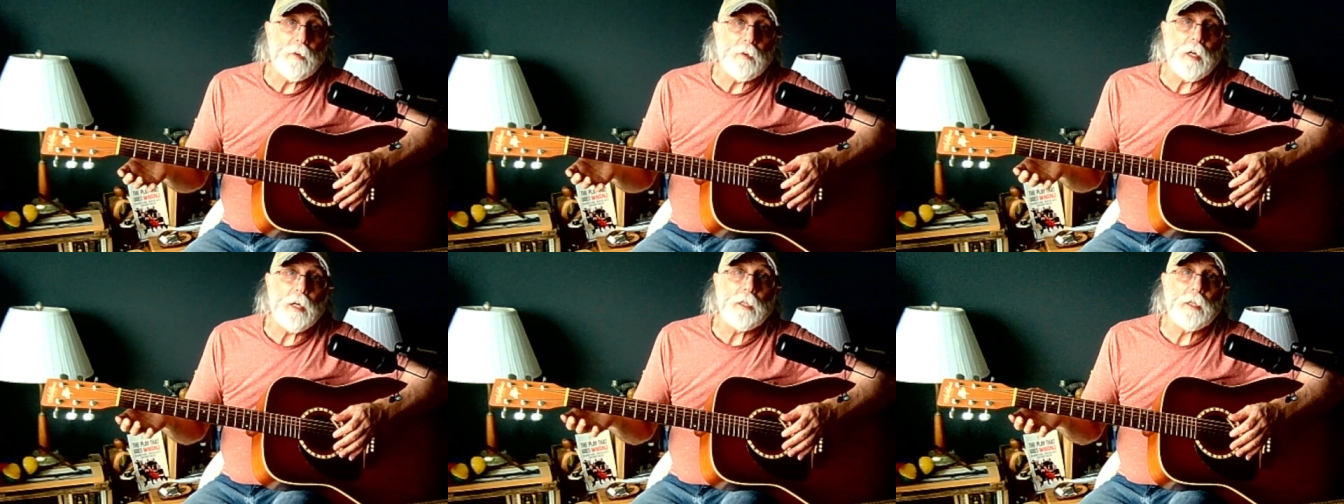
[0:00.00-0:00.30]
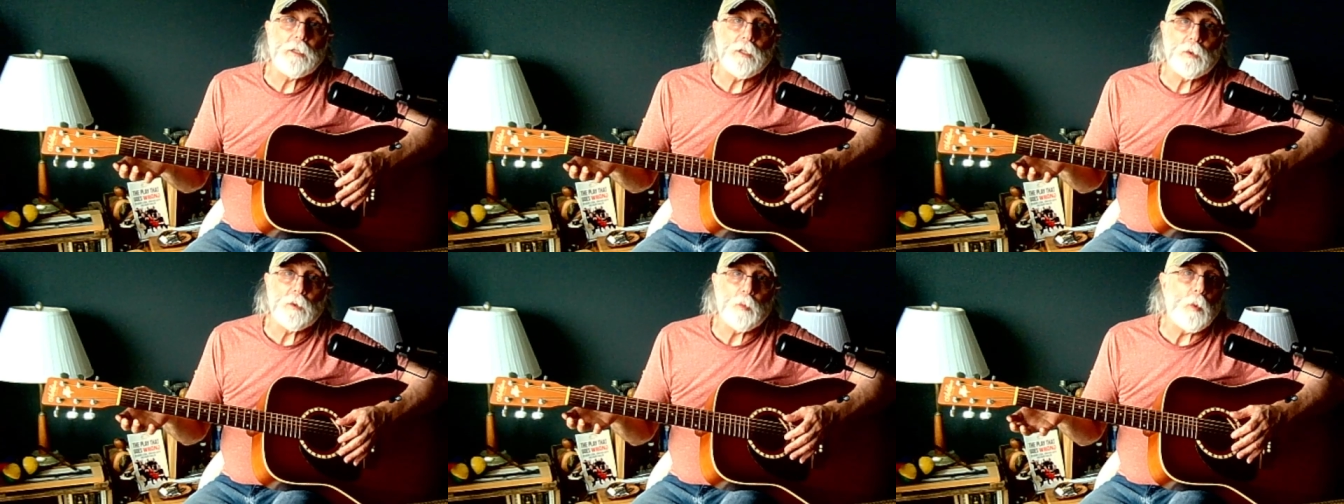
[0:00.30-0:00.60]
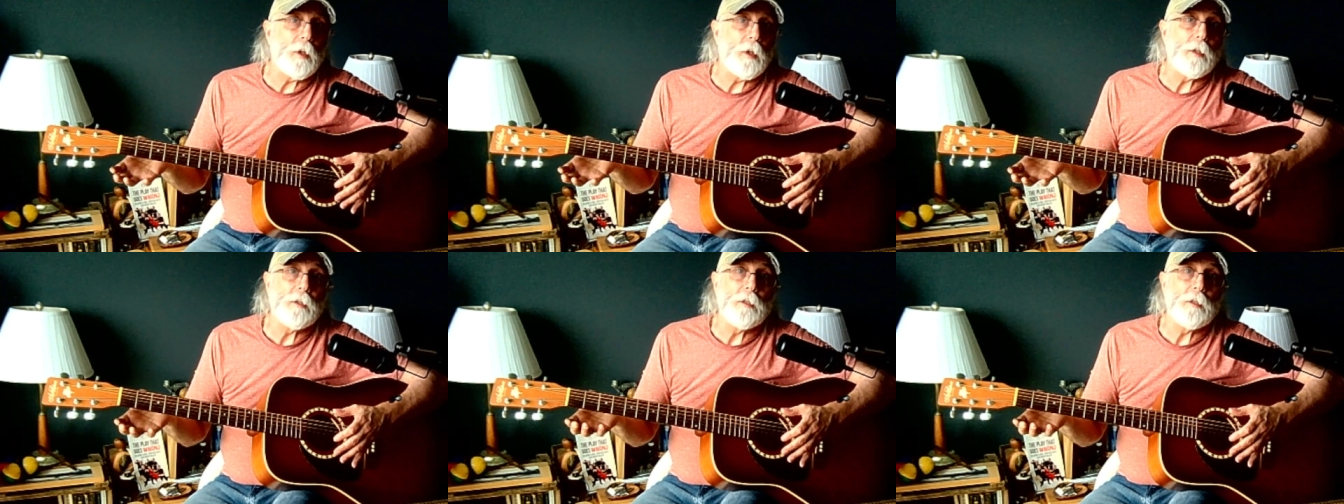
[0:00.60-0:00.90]
I just
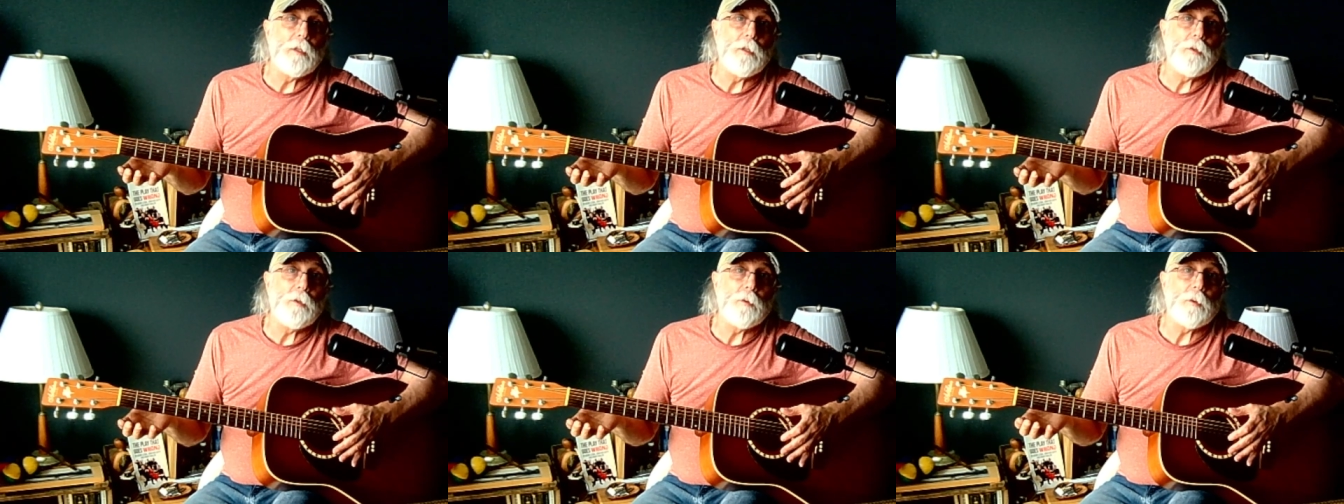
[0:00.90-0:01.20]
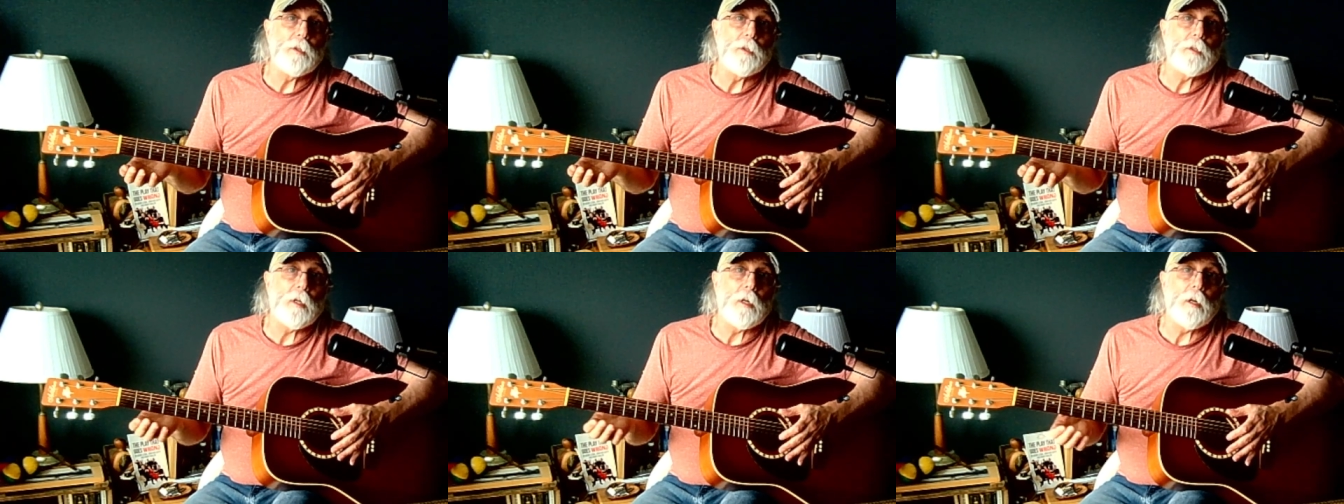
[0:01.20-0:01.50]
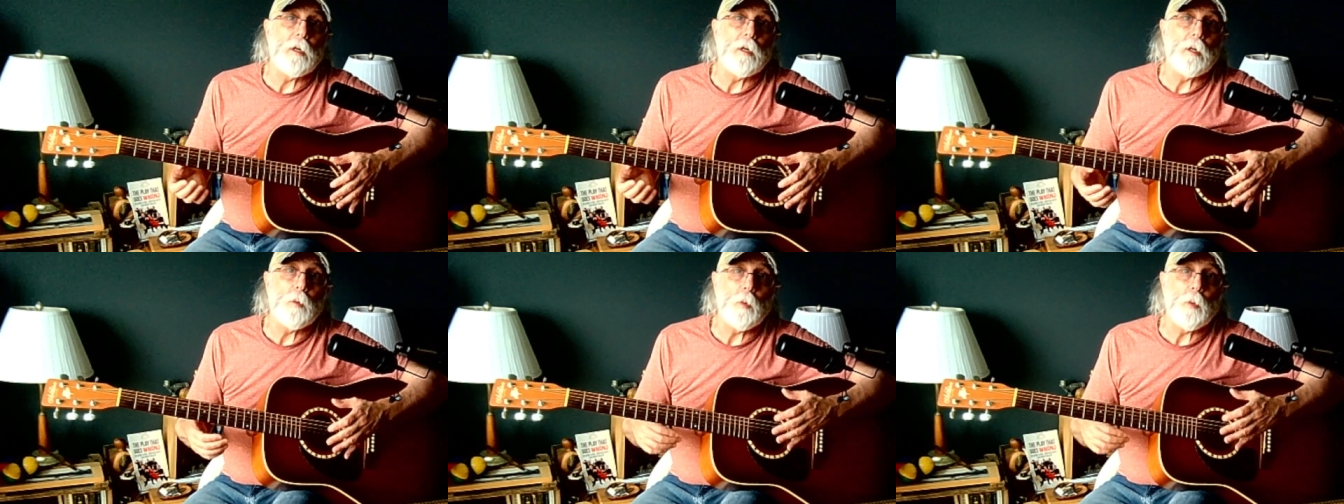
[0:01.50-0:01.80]
wanted a new
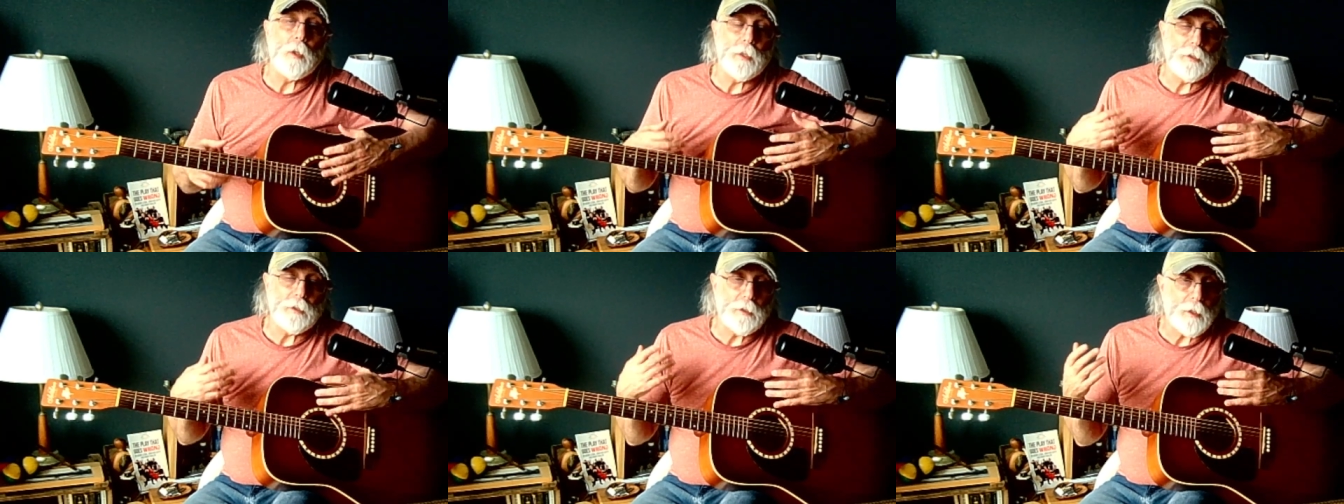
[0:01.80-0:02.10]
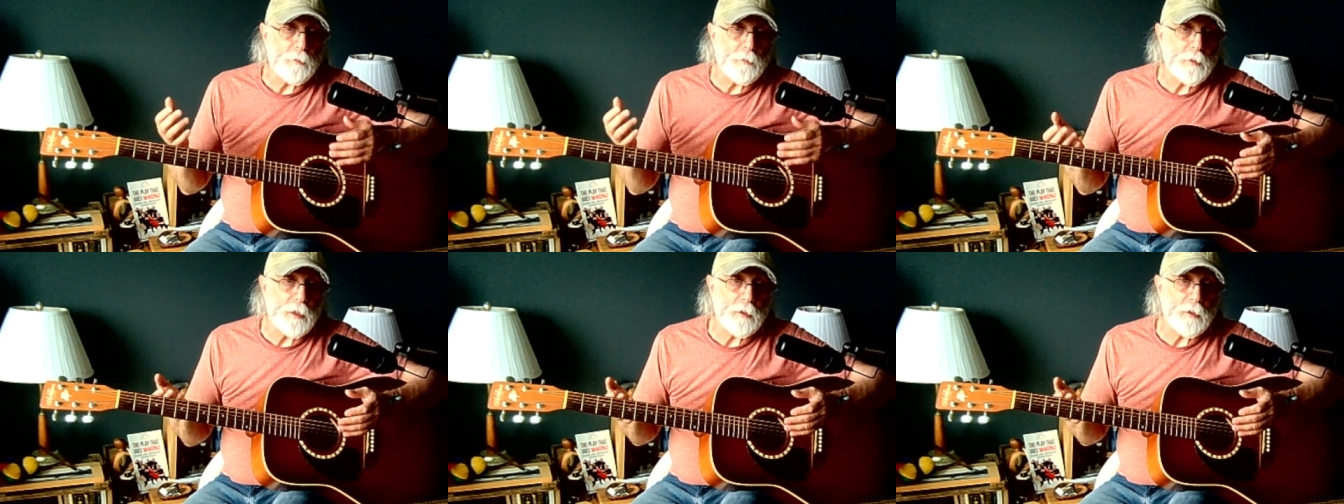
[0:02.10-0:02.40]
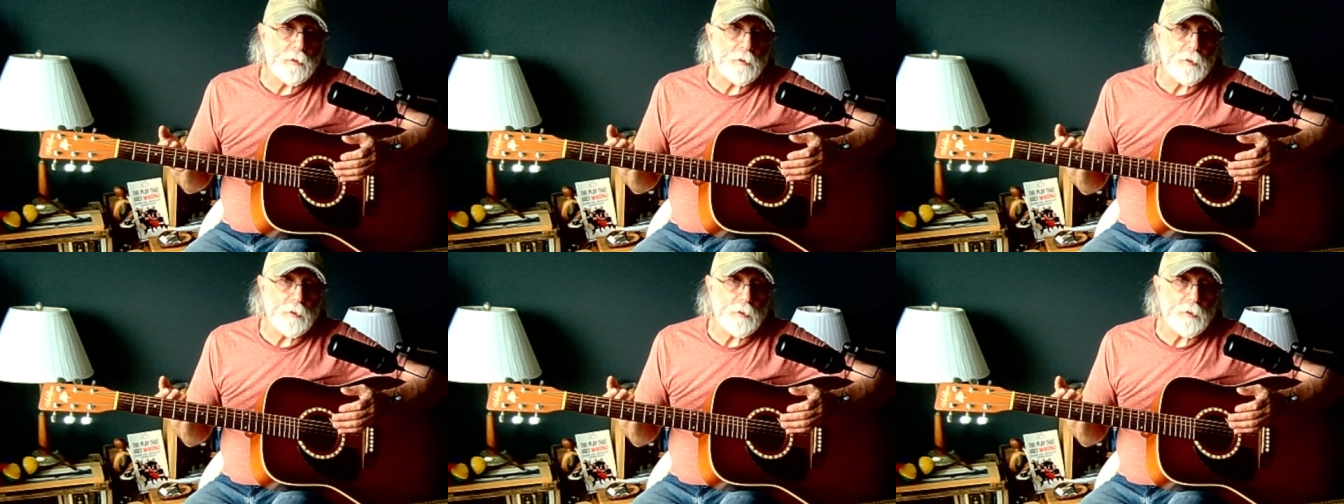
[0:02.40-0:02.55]
guitar. I wanted something